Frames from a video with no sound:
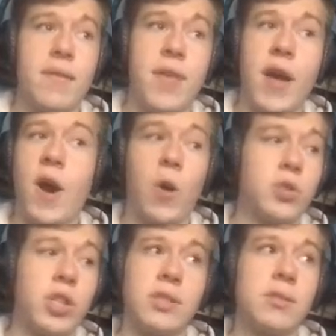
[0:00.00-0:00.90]
They are
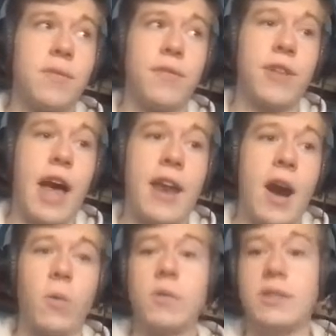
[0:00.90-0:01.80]
just flat
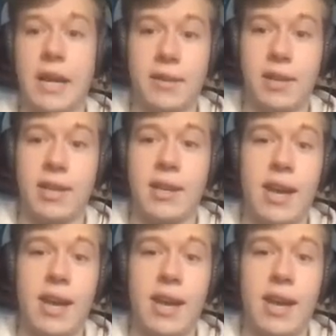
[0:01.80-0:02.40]
out deadly.